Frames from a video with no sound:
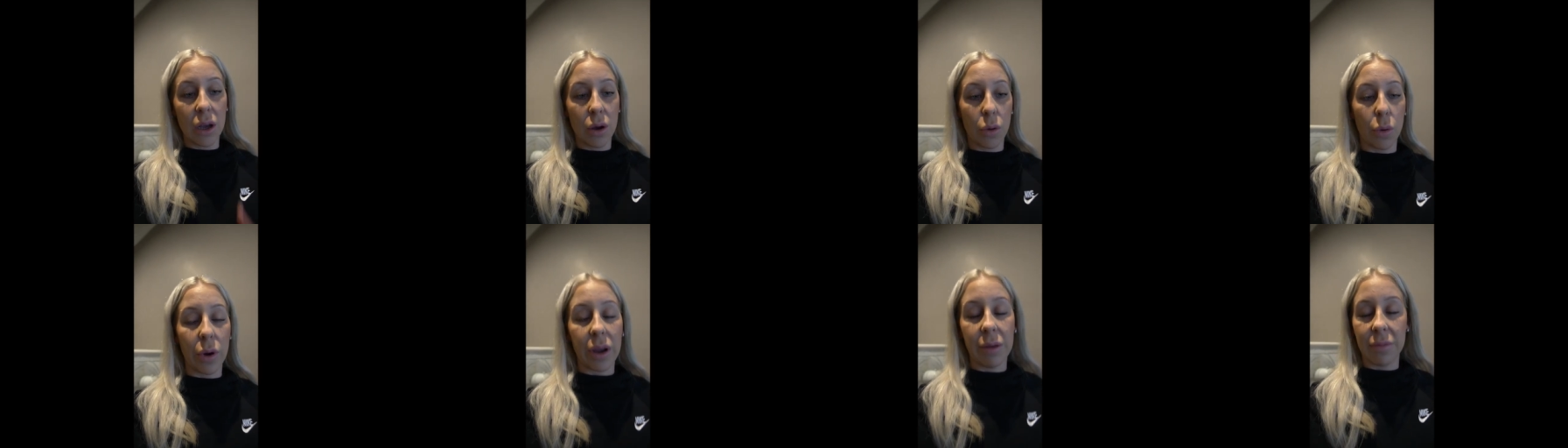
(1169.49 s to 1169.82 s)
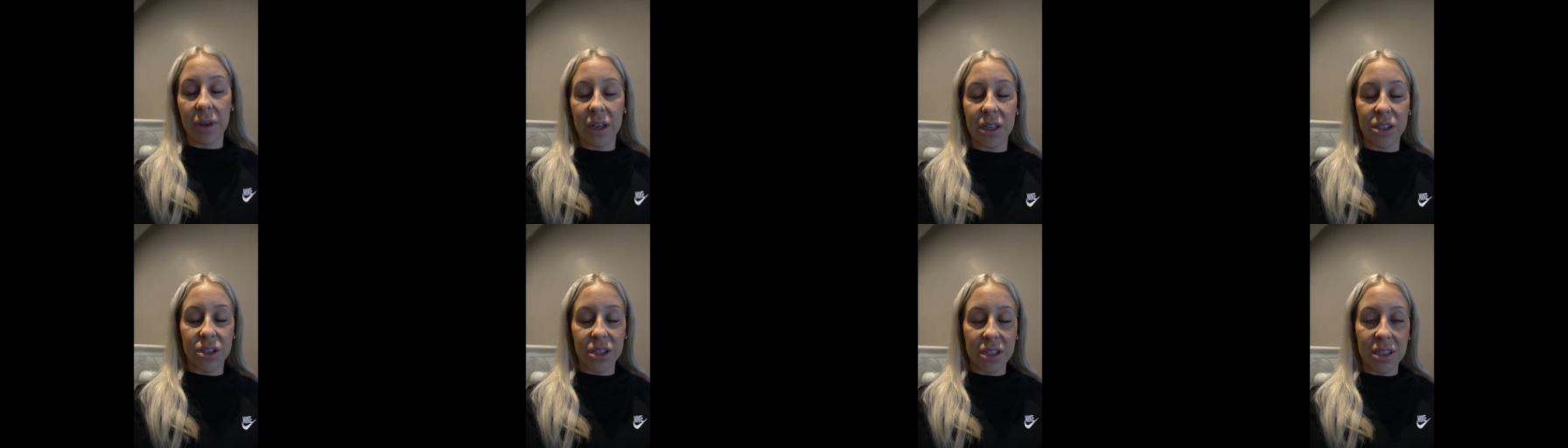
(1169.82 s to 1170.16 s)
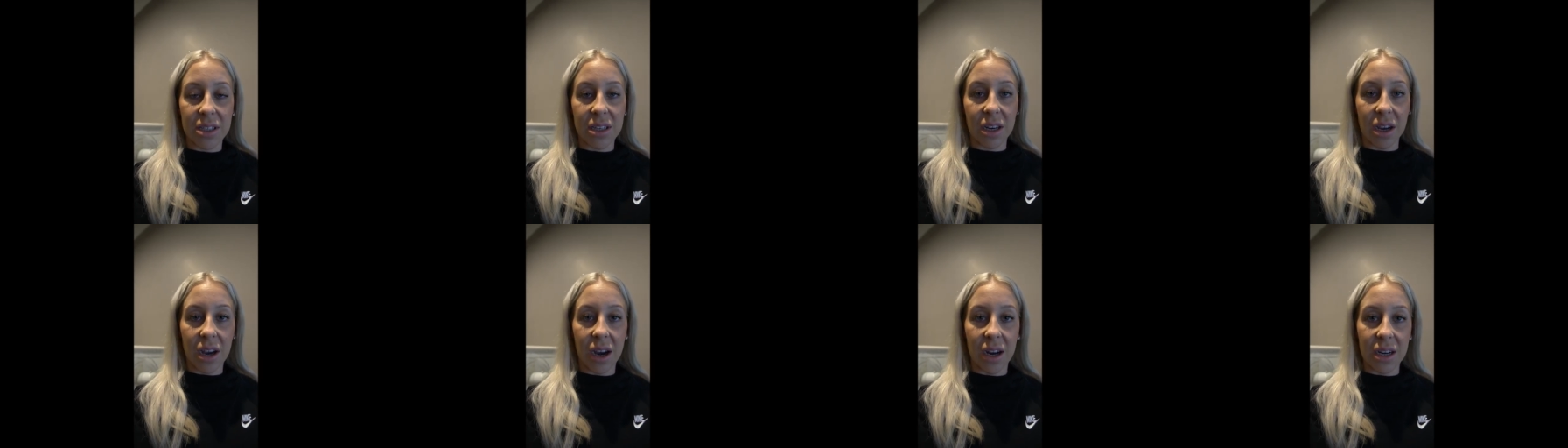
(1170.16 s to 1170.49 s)
ointment just
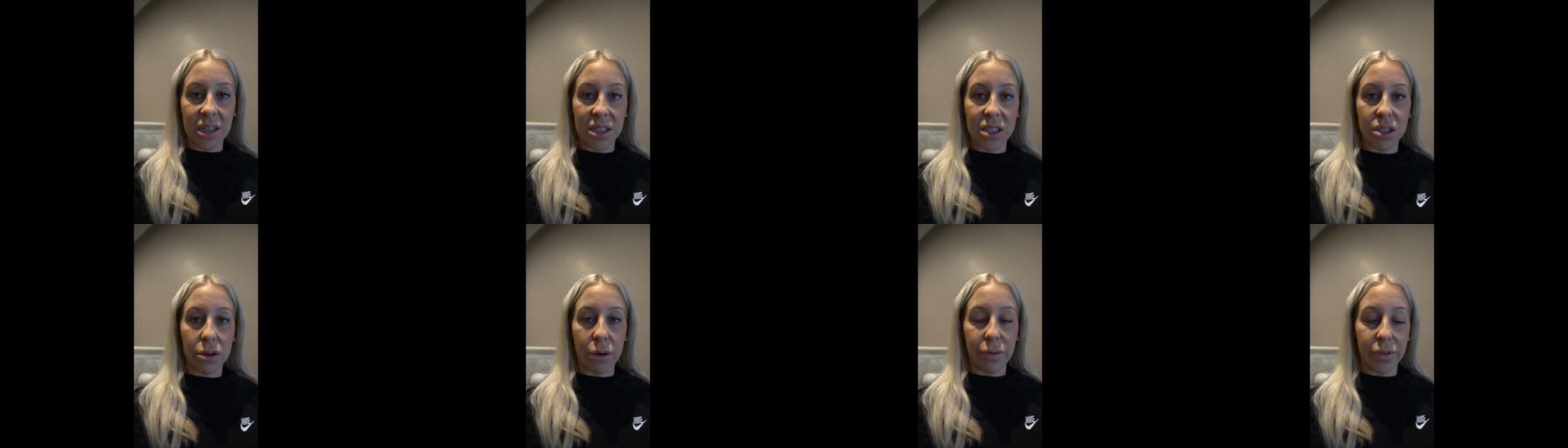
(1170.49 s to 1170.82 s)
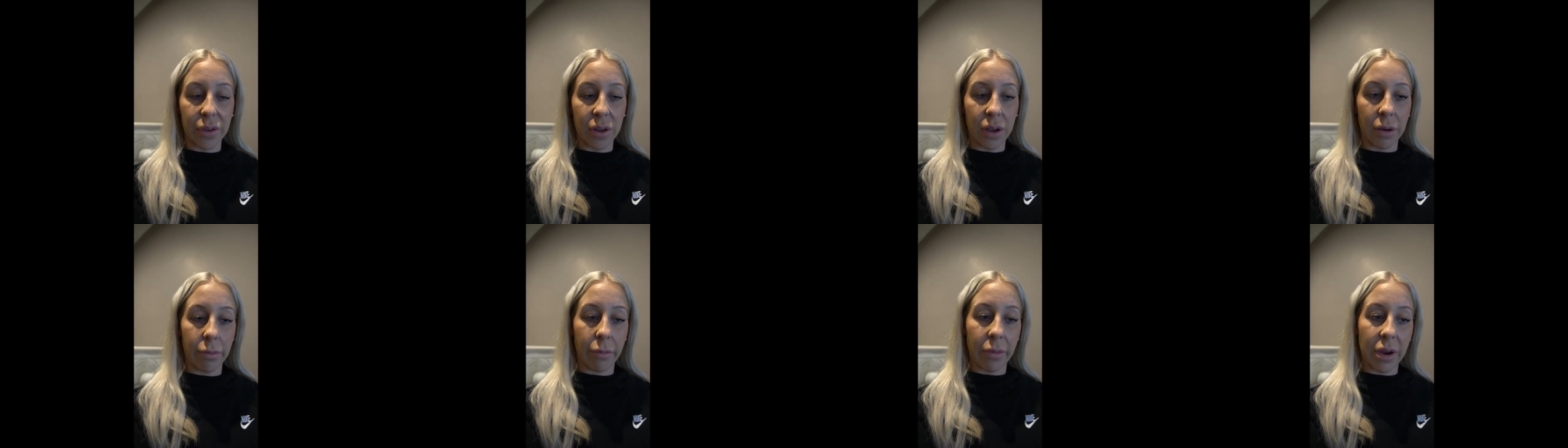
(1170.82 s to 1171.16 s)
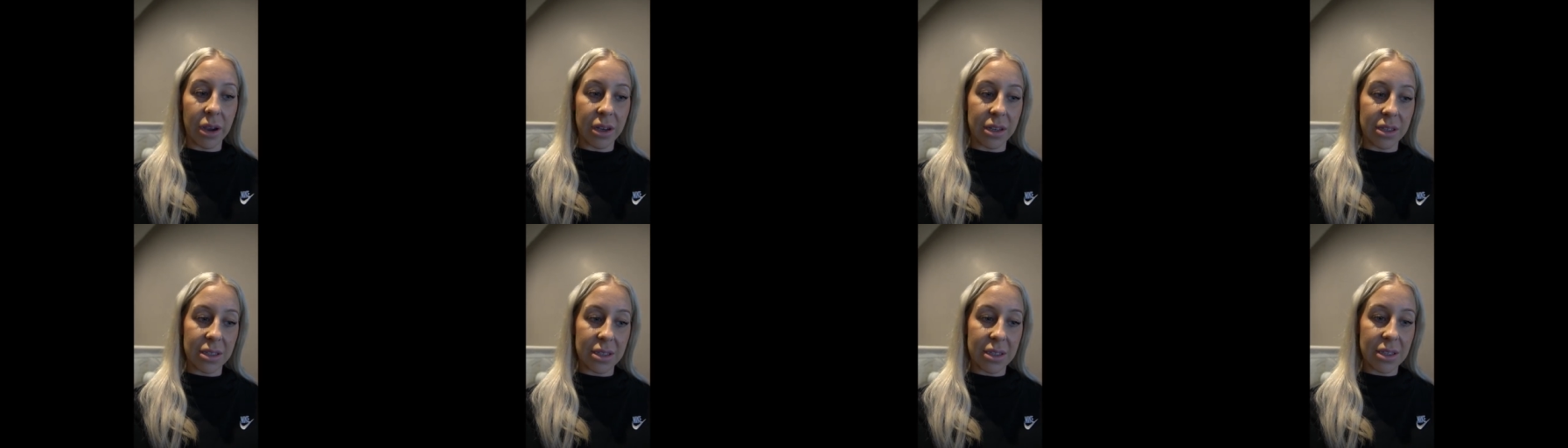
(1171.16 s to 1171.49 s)
to kind of soften them
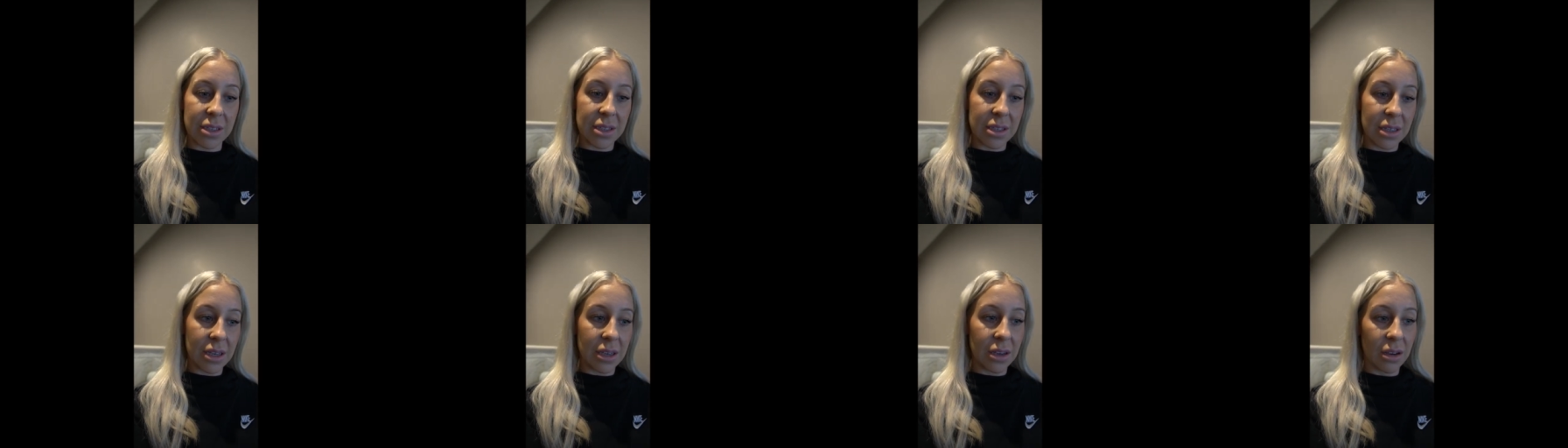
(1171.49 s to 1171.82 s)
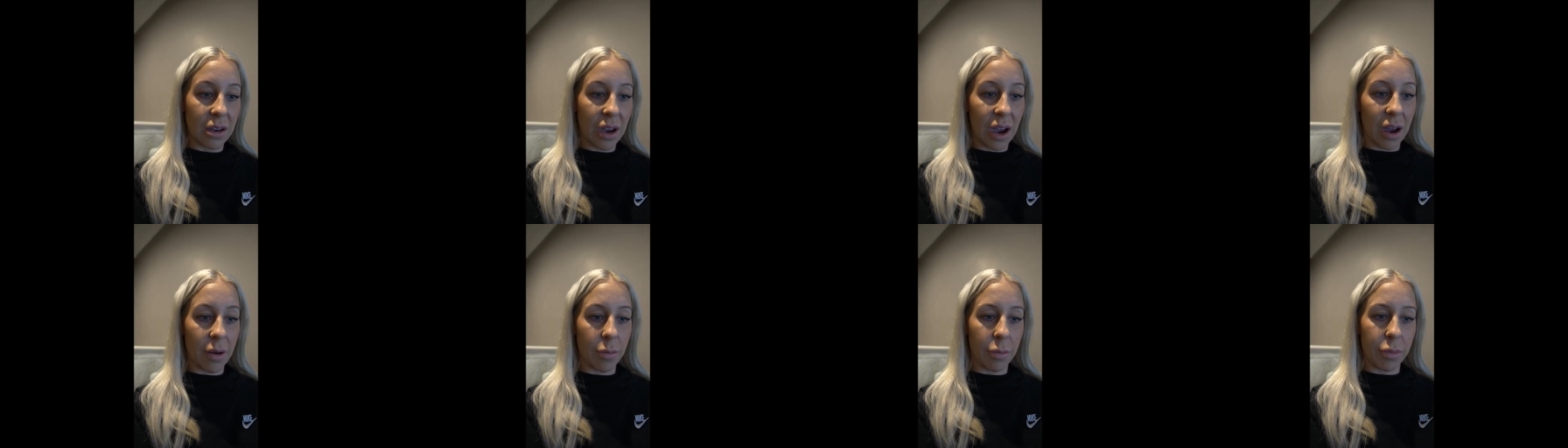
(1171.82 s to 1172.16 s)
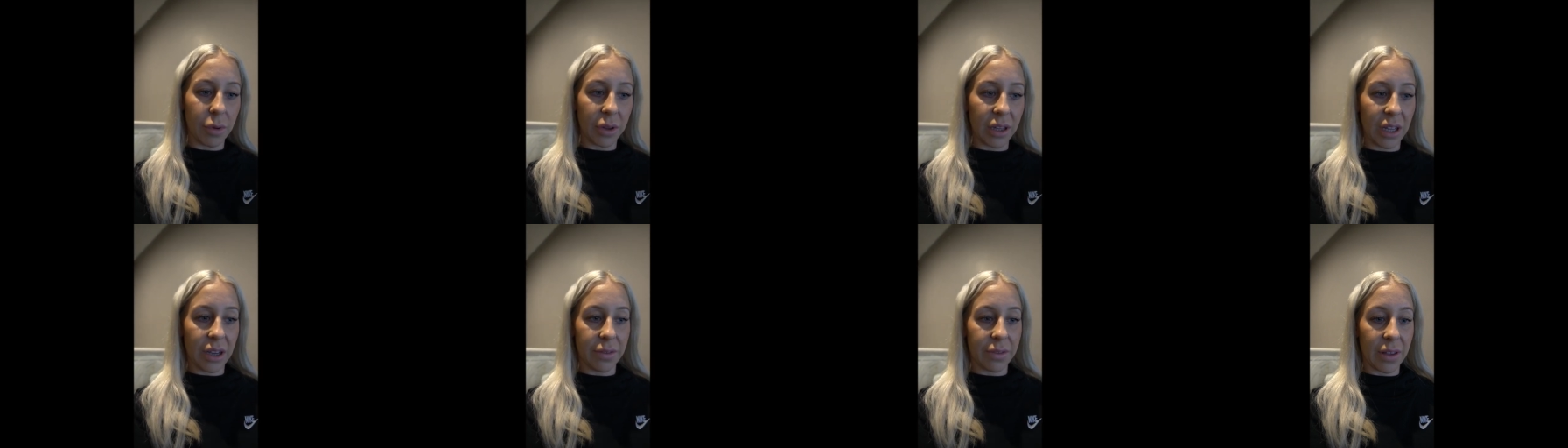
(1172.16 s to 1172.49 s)
because I
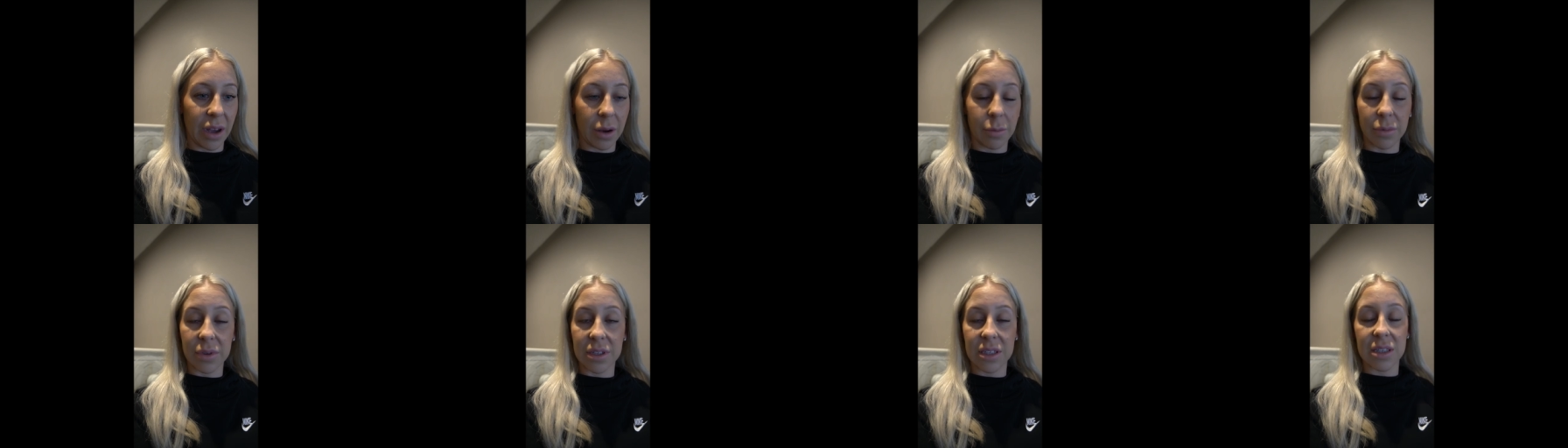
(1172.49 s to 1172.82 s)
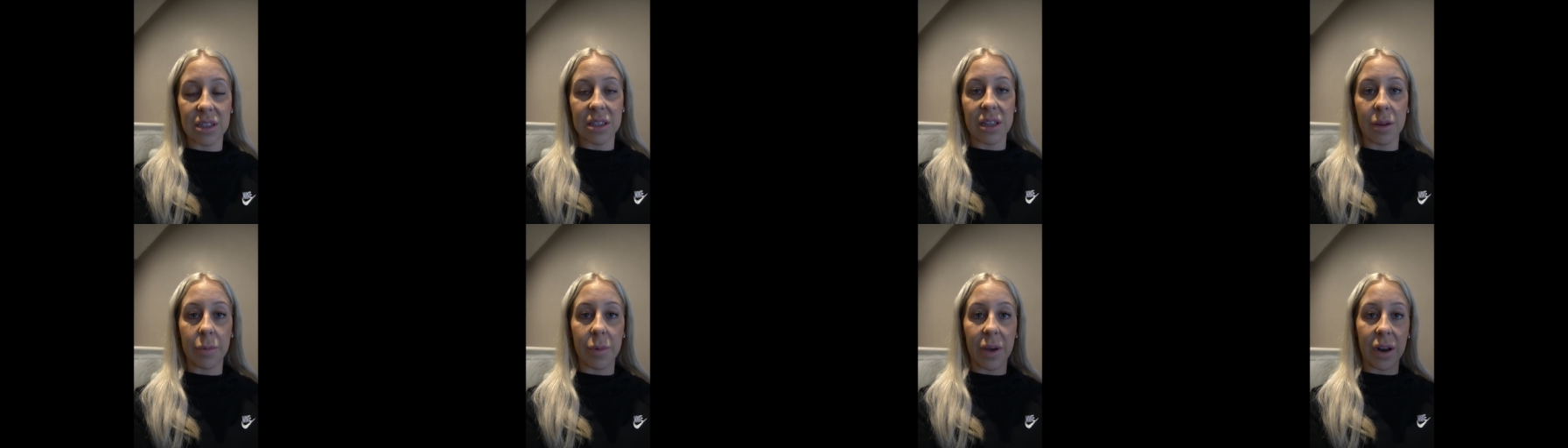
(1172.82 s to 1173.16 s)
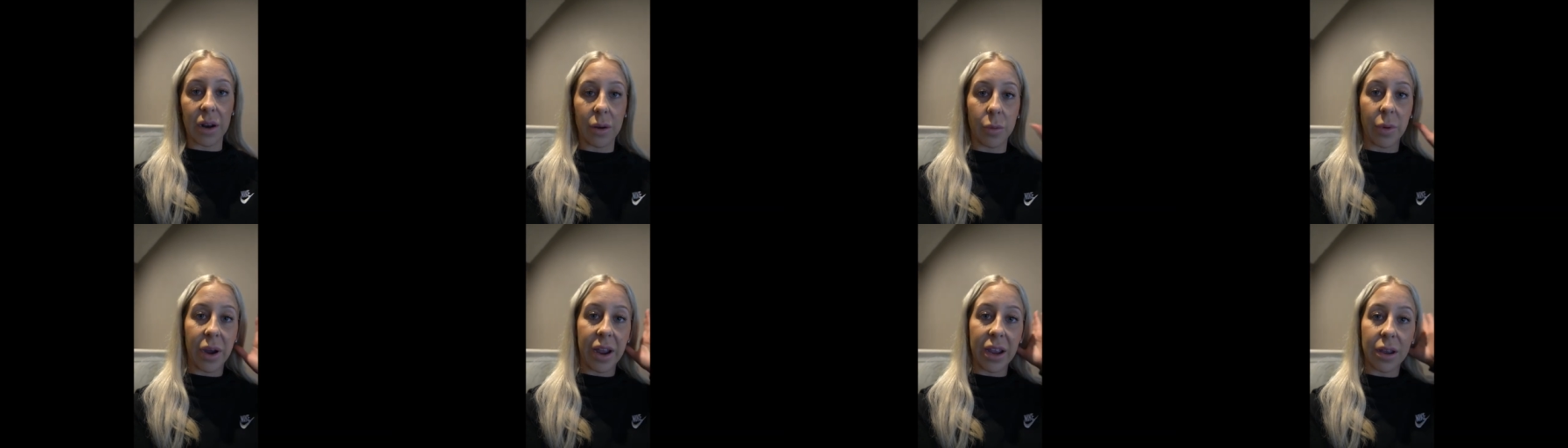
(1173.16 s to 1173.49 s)
believe that was the
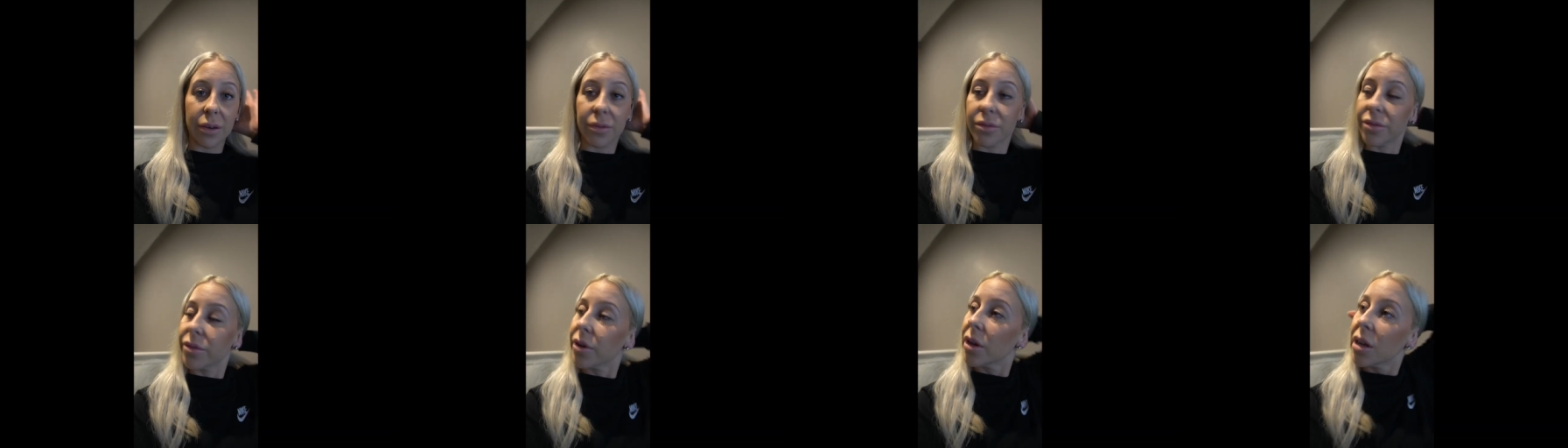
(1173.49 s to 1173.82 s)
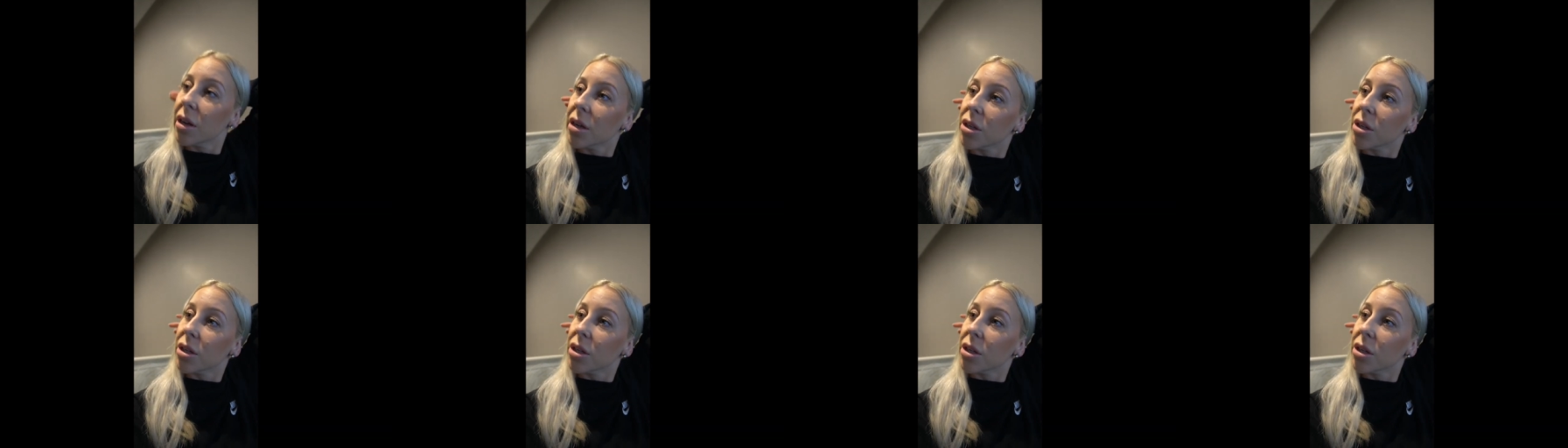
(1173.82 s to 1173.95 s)
better way of